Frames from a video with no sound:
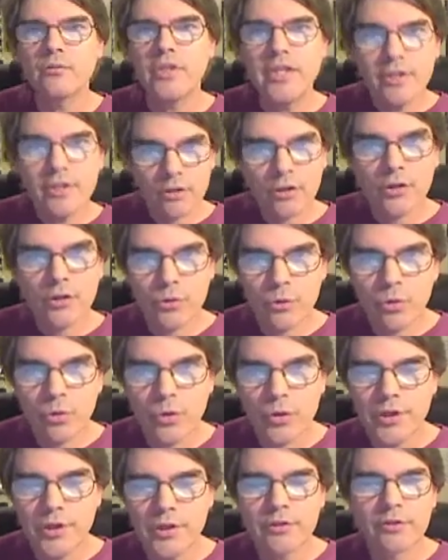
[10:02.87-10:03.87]
legal
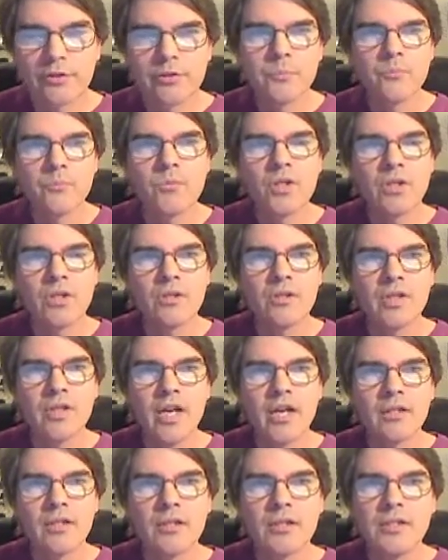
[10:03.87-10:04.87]
authorities
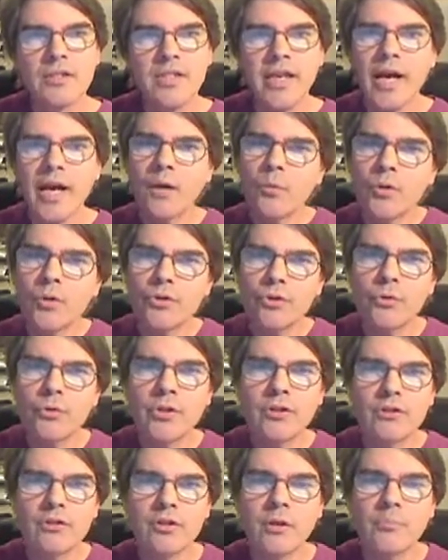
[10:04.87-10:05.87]
that, yeah, we're
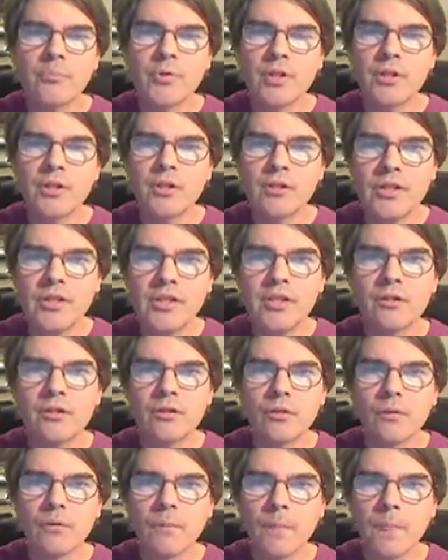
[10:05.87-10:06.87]
doing something
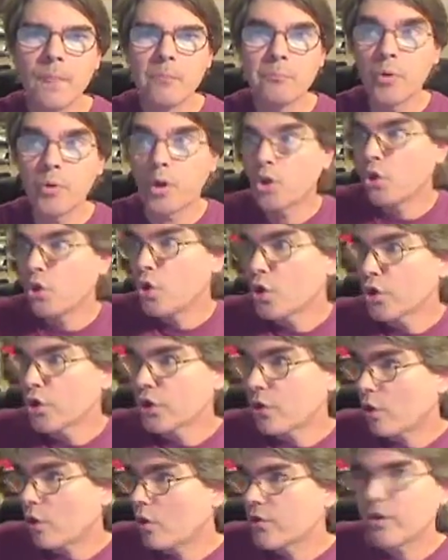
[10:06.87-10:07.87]
illegal, but look
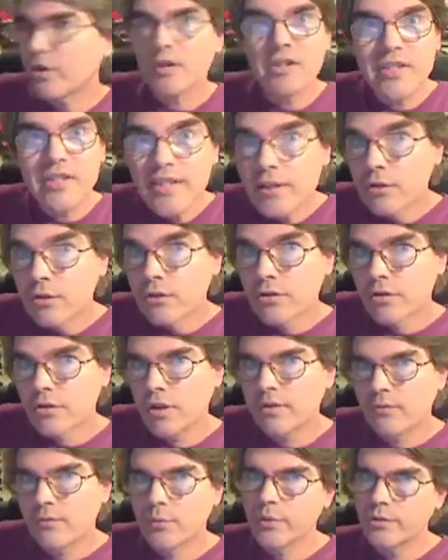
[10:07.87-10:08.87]
at all the legal
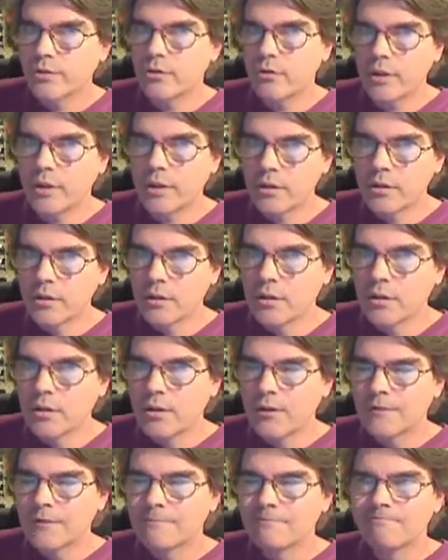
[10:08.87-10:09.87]
stuff we're doing,
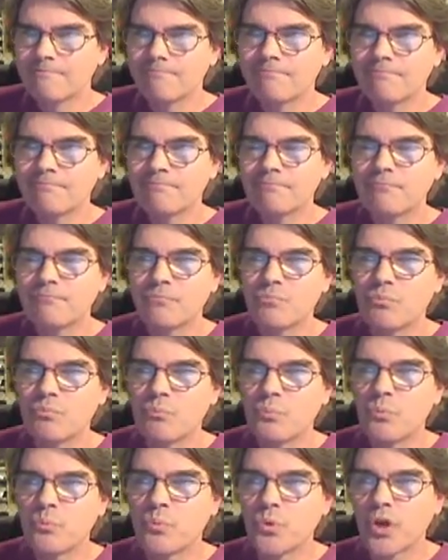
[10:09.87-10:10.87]

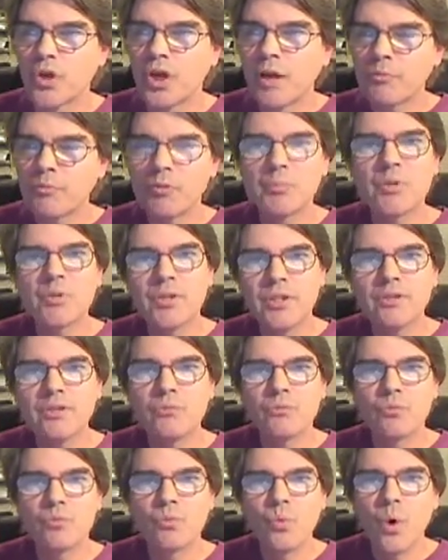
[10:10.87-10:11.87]

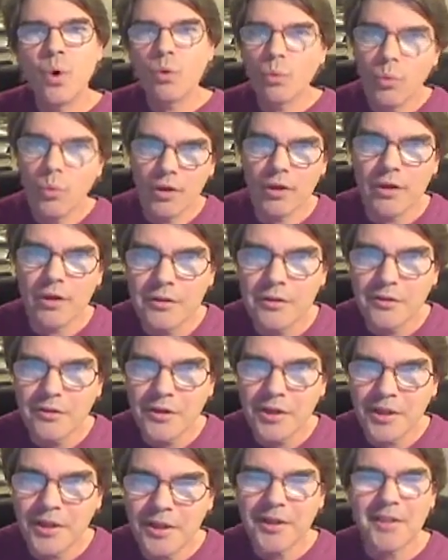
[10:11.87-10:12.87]
probably won't work.
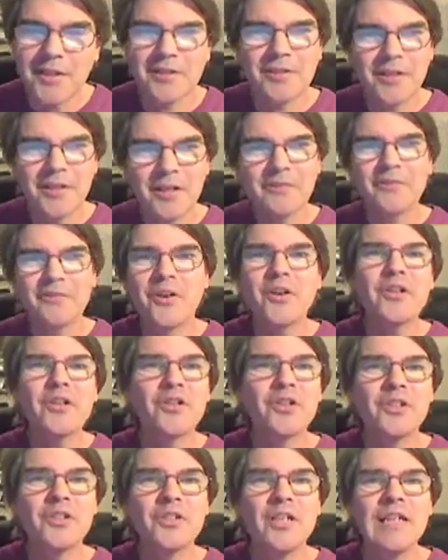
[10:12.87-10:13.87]
Okay, that's not a
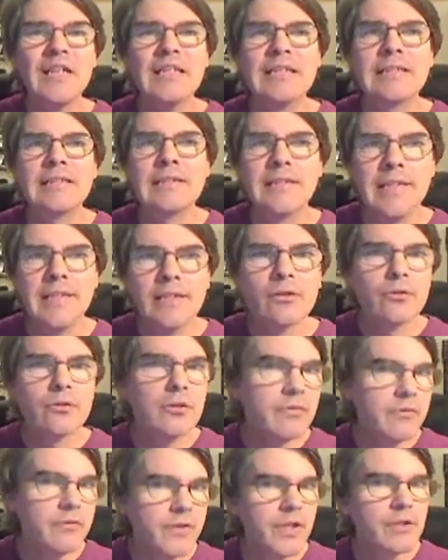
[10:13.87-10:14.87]
very good legal
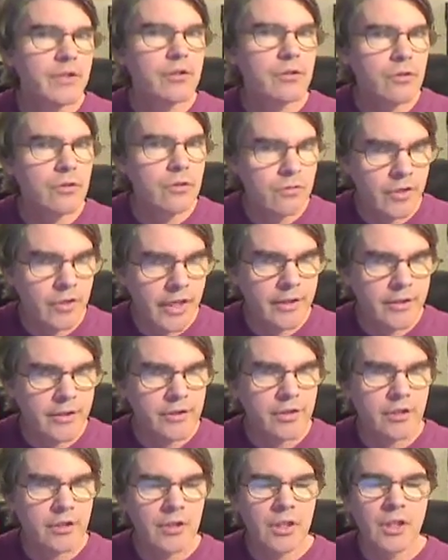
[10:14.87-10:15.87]
defense
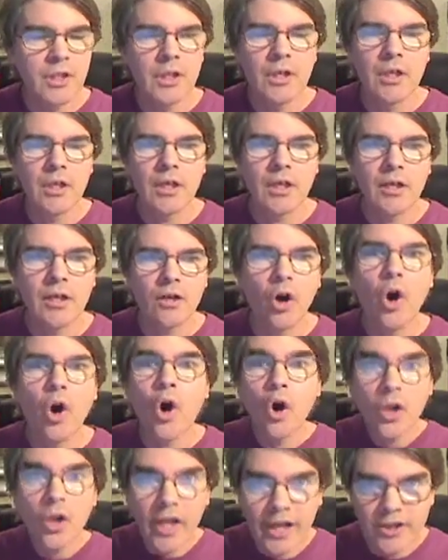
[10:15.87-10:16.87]
strategy.
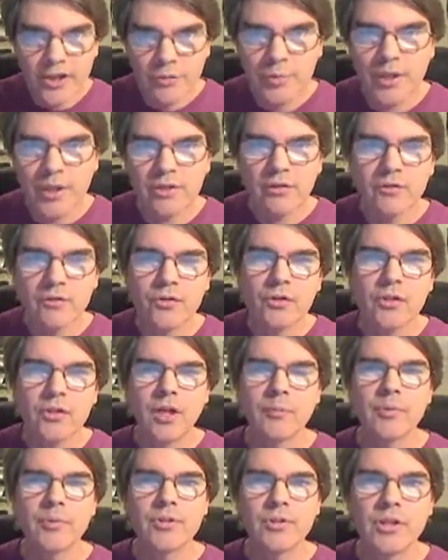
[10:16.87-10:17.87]
All aspects of your
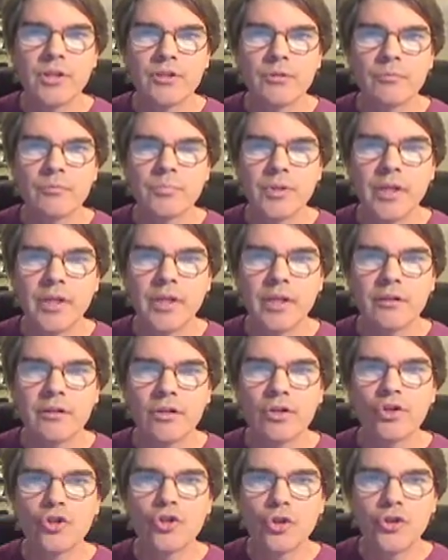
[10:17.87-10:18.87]
compensation
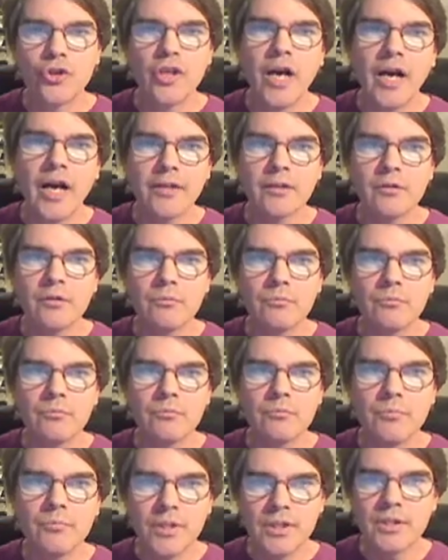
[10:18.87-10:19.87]
plan should not
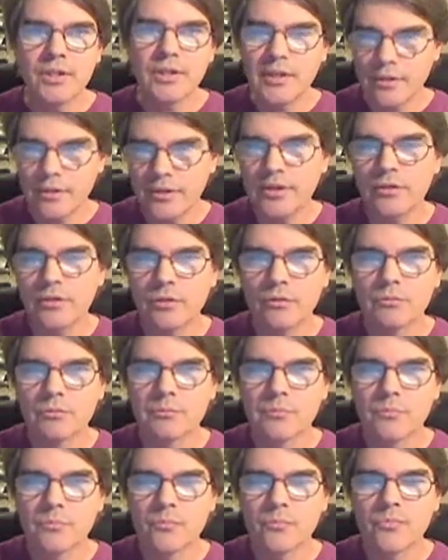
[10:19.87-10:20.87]
be illegal.
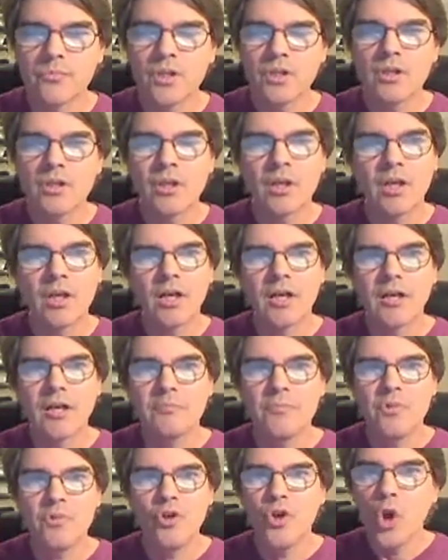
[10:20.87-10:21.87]

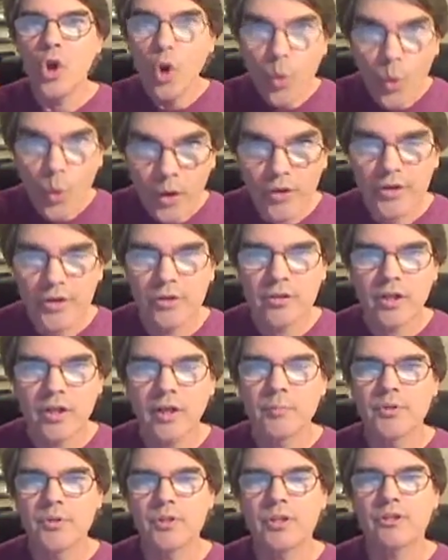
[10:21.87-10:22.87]
Nowhere in your
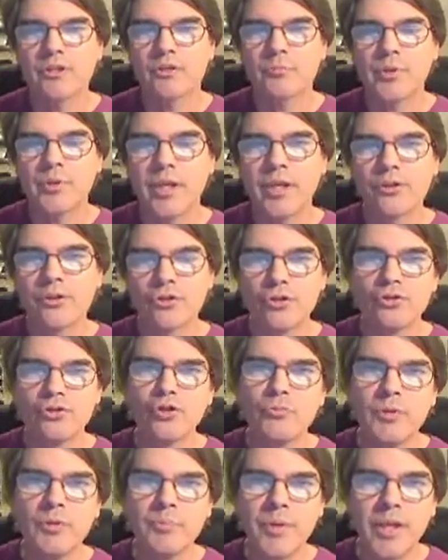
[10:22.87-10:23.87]
compensation plan
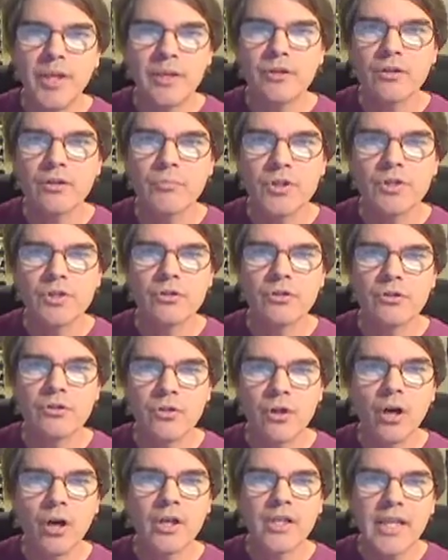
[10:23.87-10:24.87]
should you be paying
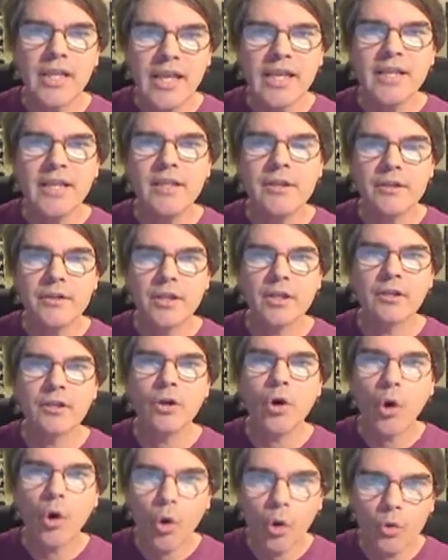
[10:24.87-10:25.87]
commissions on
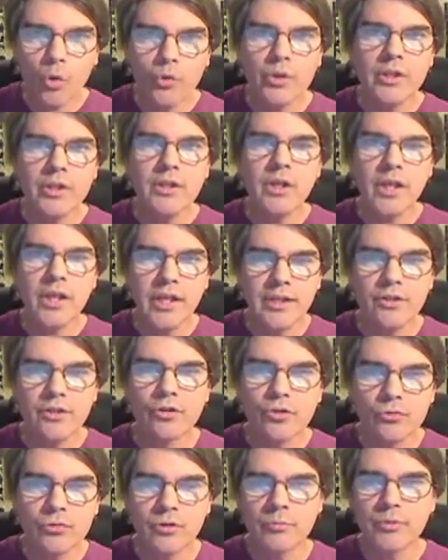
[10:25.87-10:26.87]
anything only a
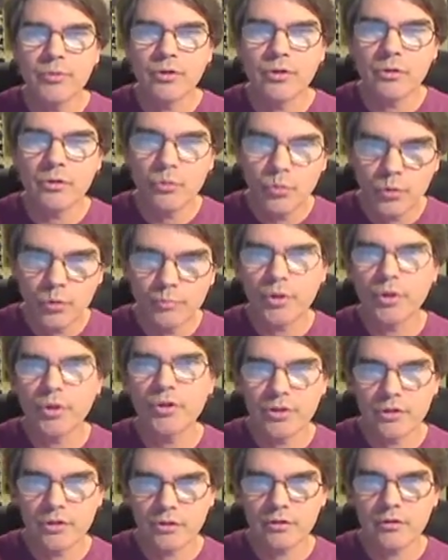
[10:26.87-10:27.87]
distributor would
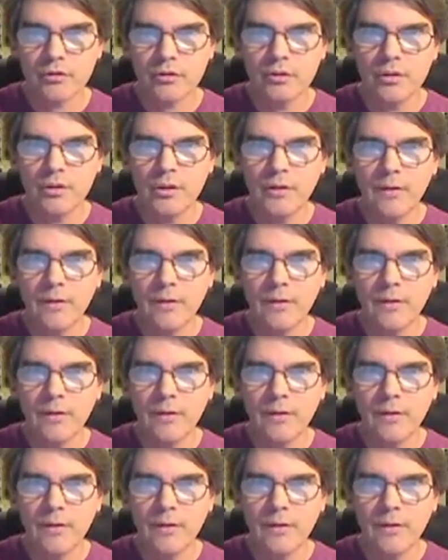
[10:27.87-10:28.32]
purchase.